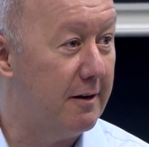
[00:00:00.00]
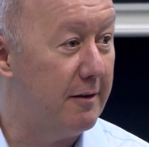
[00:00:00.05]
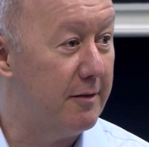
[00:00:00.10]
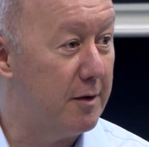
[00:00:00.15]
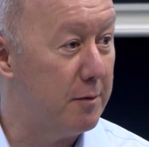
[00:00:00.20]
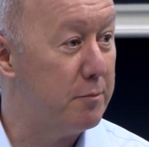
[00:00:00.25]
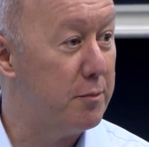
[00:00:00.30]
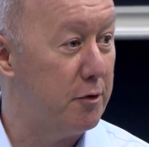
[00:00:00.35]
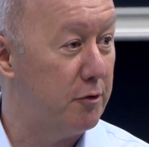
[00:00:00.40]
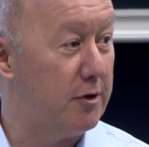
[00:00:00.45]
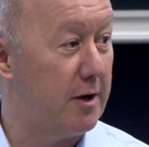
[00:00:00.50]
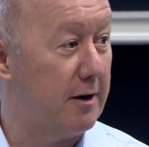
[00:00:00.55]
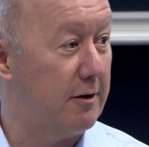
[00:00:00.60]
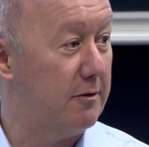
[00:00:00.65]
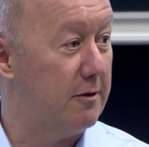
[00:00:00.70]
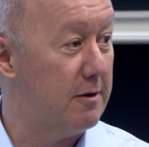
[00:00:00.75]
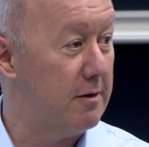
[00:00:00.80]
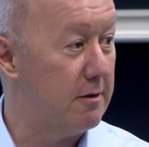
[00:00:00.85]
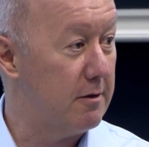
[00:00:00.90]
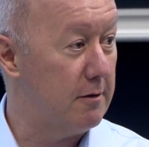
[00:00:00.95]
on the
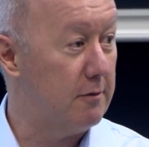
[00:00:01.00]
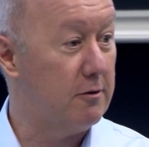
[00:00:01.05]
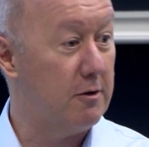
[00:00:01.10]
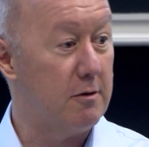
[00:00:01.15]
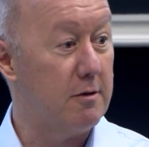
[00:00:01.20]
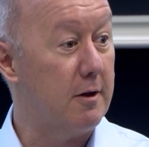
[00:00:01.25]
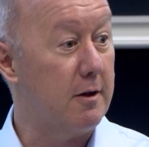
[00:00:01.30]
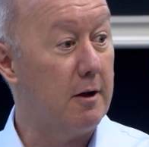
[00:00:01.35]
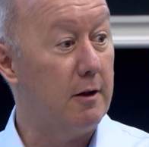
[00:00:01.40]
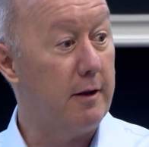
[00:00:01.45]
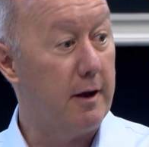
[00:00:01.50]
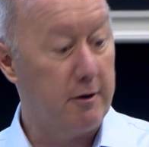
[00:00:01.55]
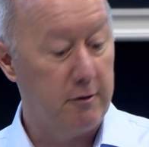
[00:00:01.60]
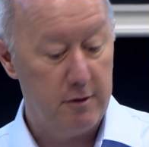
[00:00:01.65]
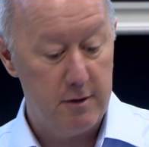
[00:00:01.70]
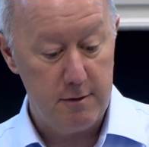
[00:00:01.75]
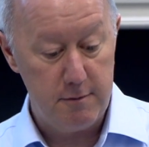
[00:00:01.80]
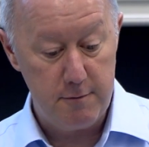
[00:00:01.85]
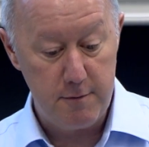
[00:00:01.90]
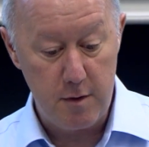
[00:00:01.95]
projections. It's just a
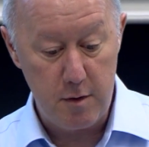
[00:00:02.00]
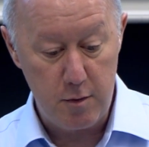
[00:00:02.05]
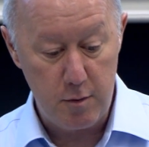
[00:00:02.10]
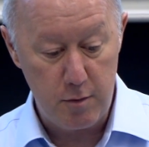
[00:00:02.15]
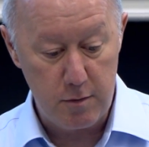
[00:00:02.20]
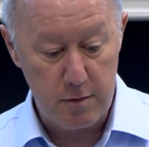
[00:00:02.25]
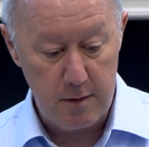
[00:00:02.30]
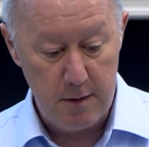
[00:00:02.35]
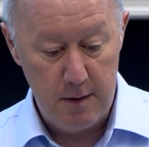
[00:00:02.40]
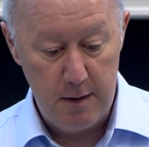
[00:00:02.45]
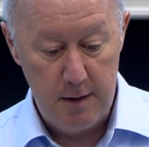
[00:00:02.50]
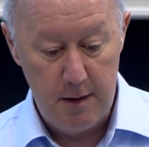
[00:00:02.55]
collection of views.